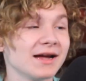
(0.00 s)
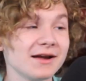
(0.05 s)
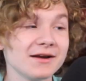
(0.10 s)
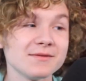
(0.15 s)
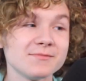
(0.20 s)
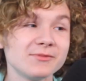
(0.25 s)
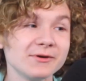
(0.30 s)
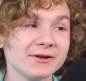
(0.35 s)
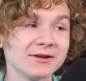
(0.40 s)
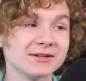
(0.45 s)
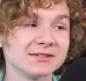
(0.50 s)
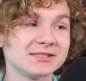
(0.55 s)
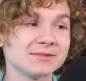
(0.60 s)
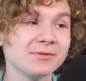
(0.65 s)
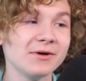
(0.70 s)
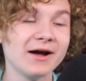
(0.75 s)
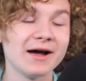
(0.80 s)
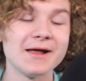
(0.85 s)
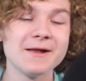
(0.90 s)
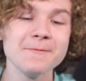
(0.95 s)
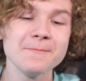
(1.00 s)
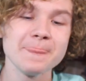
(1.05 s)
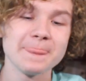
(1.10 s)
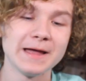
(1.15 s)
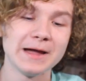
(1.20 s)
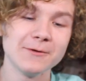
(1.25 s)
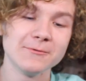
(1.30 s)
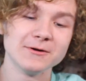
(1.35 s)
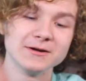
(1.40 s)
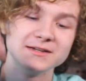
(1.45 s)
I had a pretty good spot.
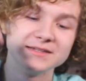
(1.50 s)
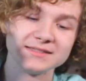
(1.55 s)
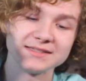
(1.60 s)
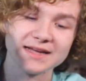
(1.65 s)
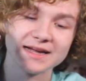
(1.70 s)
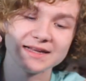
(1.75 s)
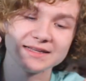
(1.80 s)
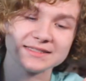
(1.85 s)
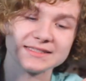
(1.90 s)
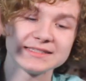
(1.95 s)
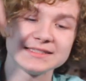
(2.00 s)
I was at